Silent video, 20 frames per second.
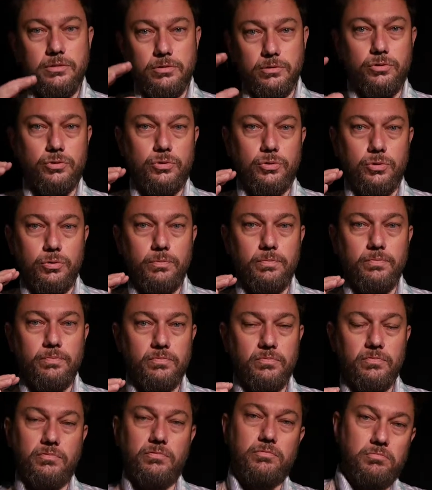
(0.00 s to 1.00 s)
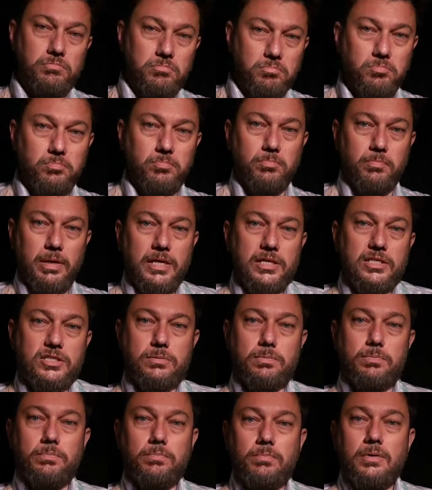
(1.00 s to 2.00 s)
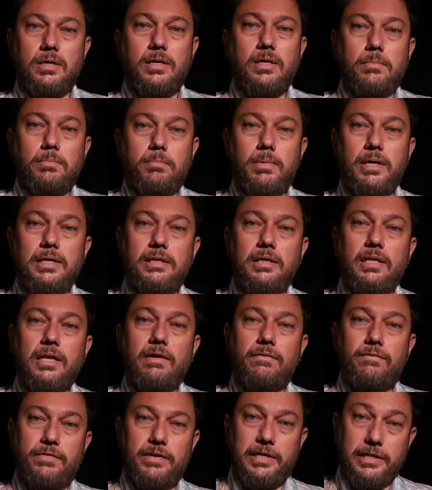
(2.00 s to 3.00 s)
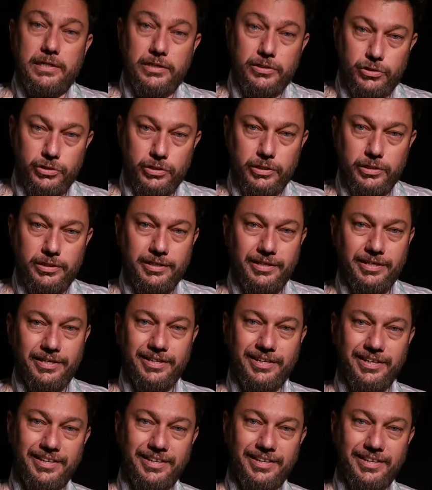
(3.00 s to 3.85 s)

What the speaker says: zoom, makes my life easier,